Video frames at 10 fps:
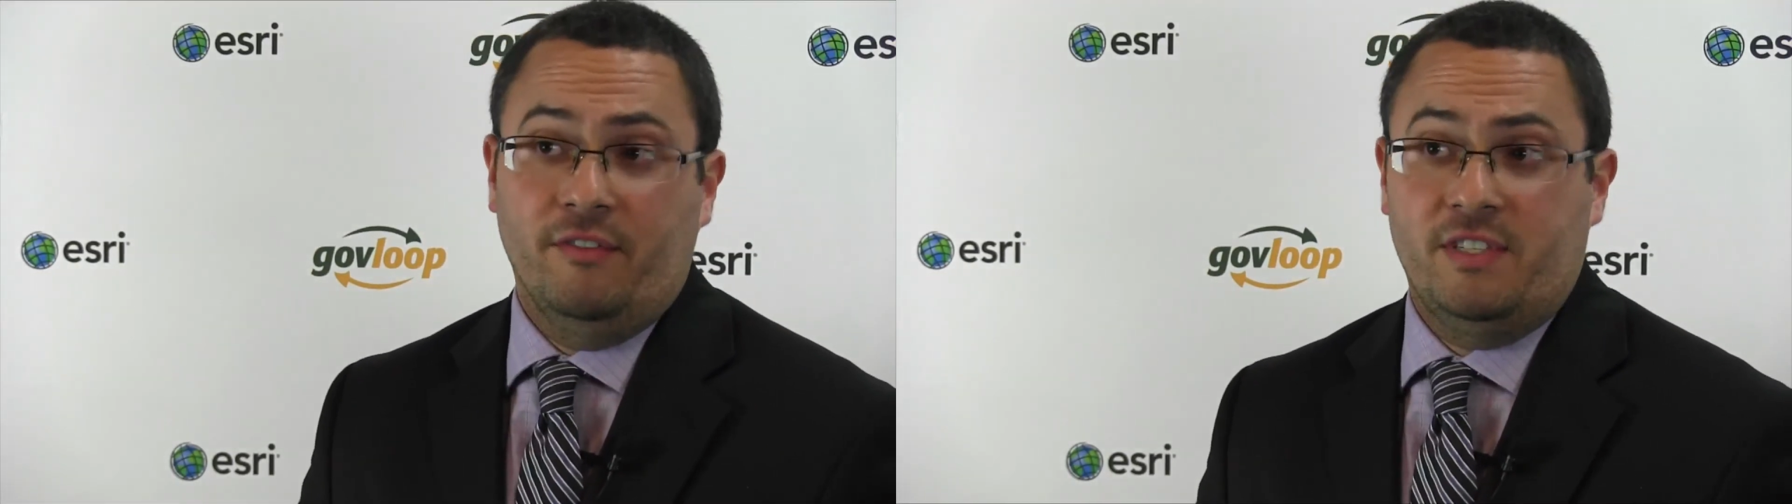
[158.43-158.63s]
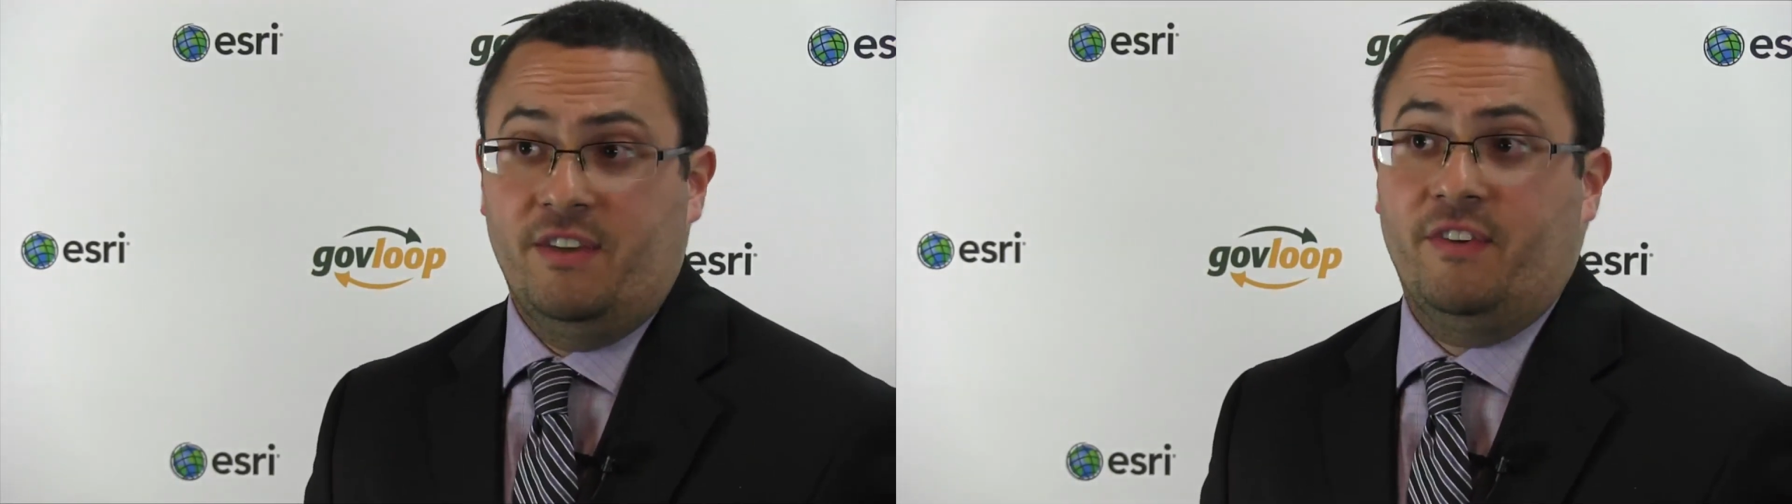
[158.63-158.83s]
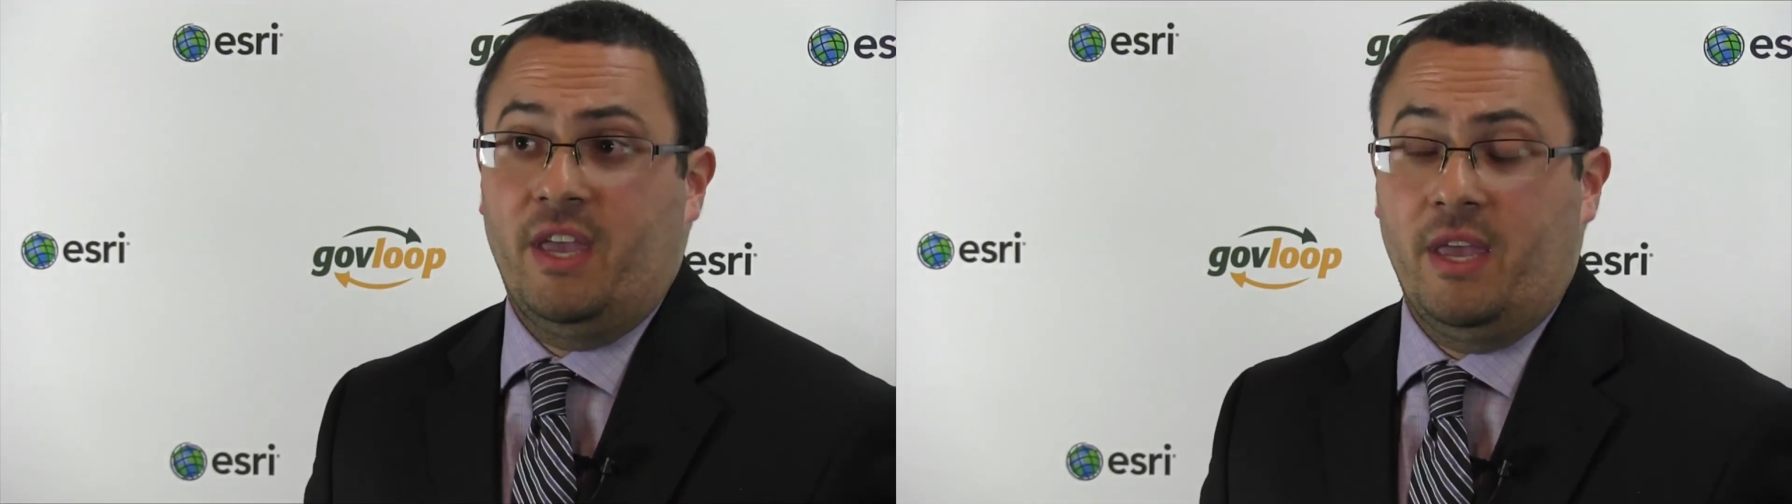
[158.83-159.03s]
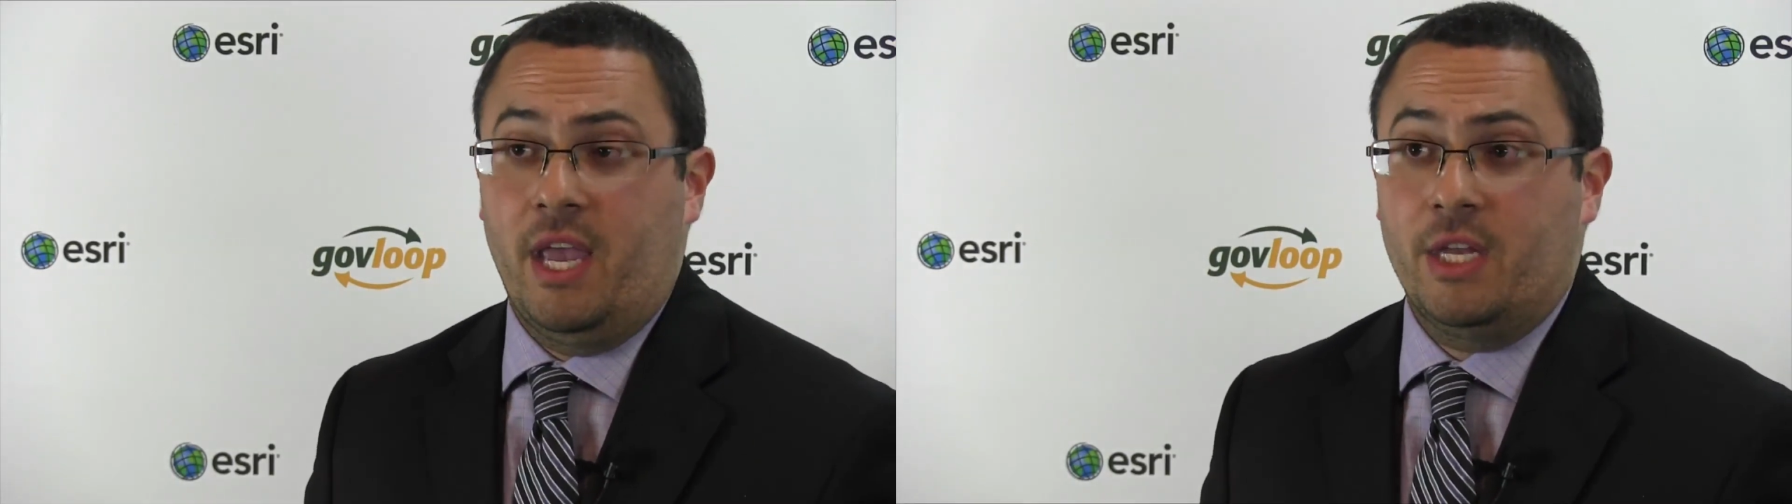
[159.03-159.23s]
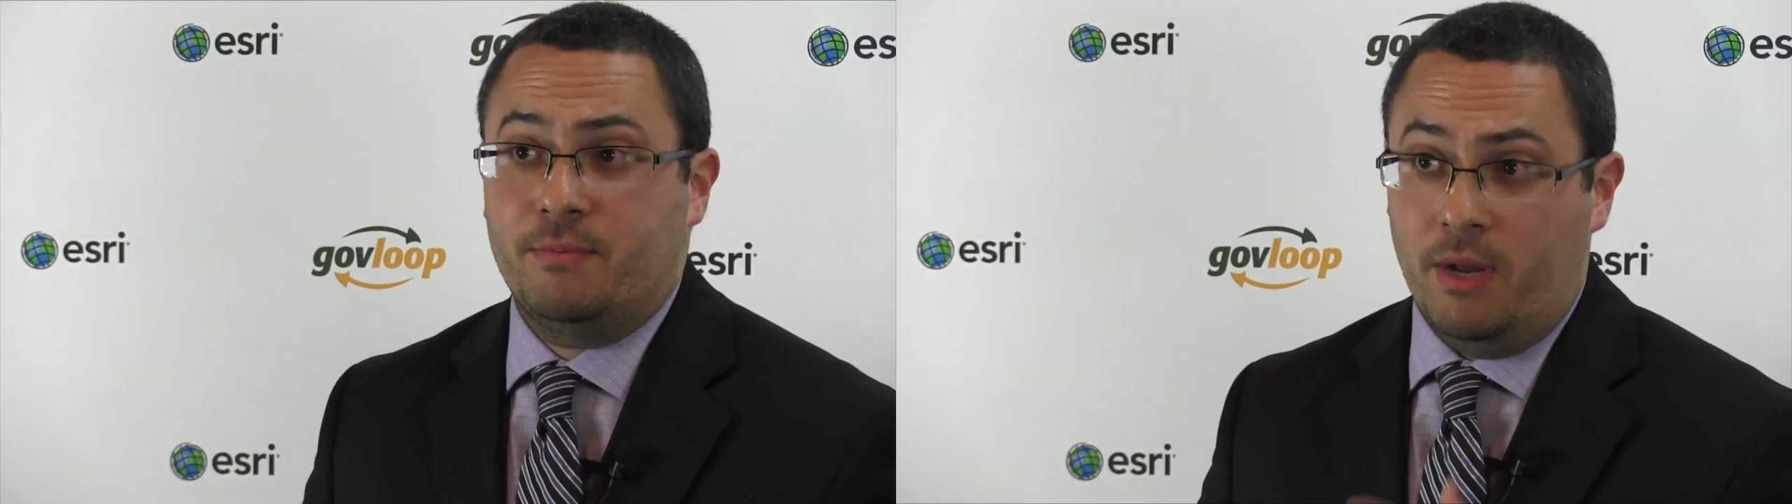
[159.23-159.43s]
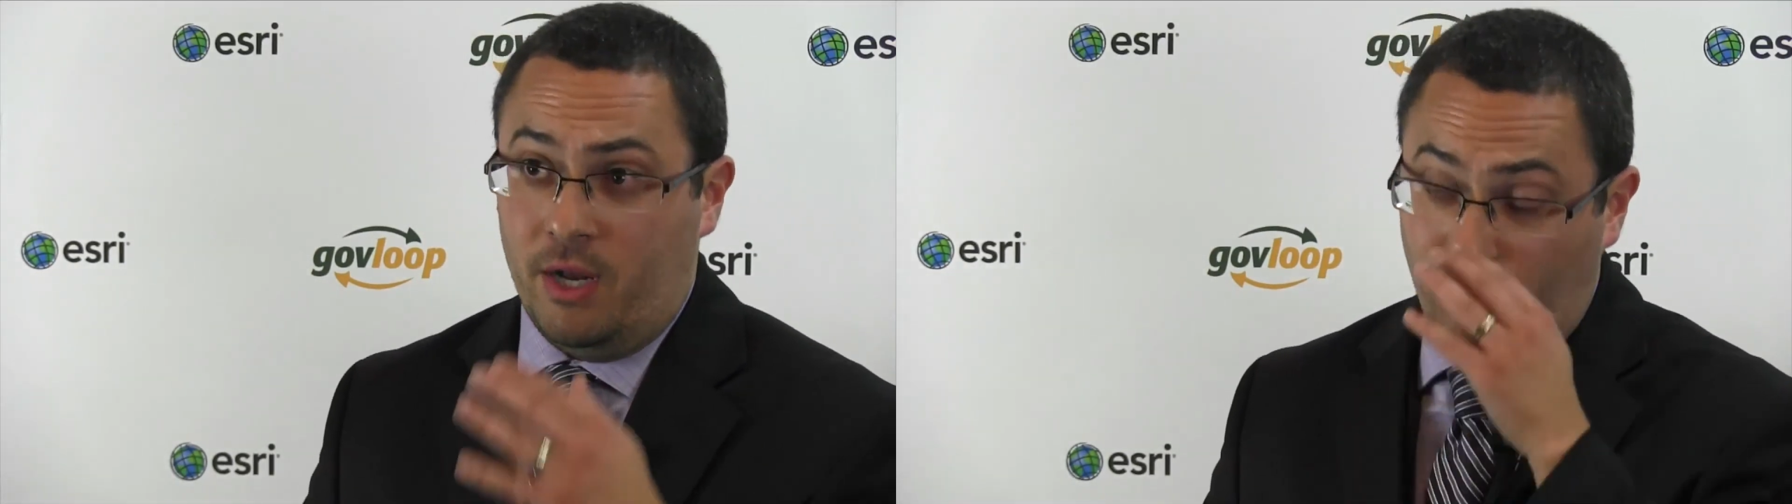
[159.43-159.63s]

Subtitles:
of civic engagement.